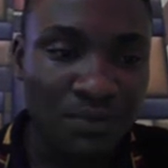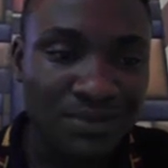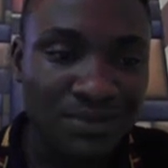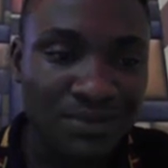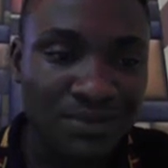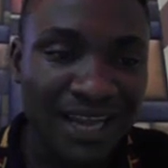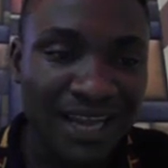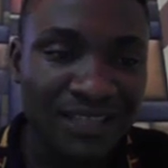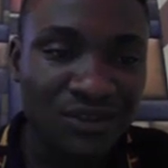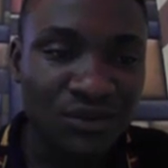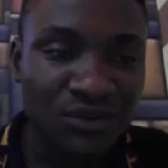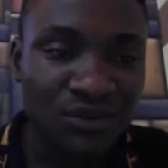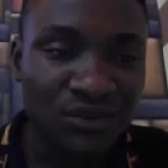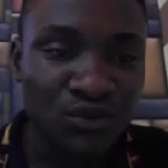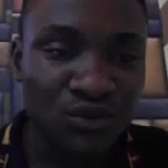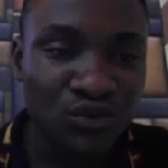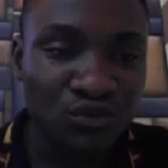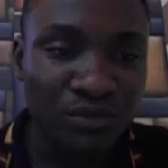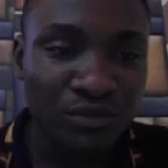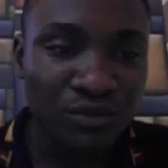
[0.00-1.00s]
website,
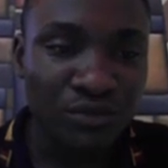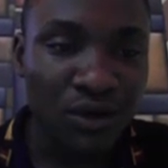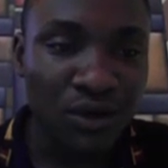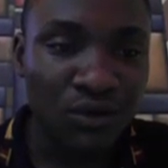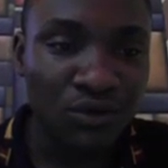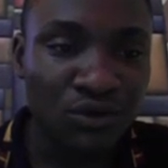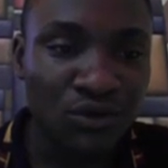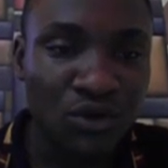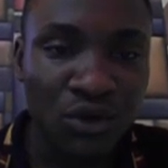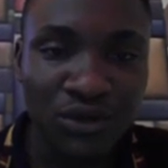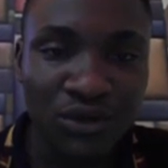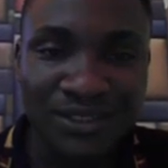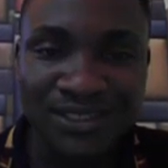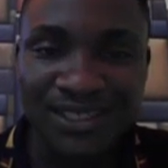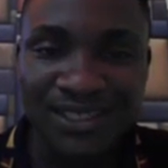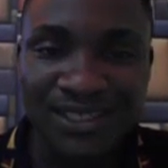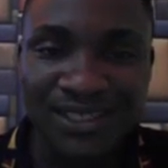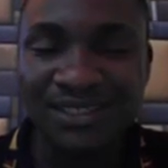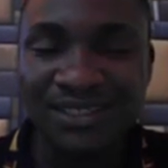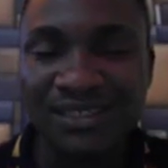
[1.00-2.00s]
go to my old
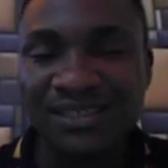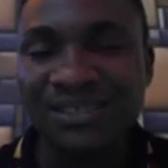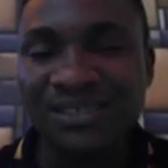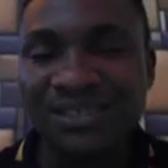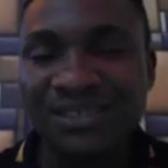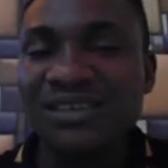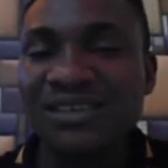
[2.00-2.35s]
content.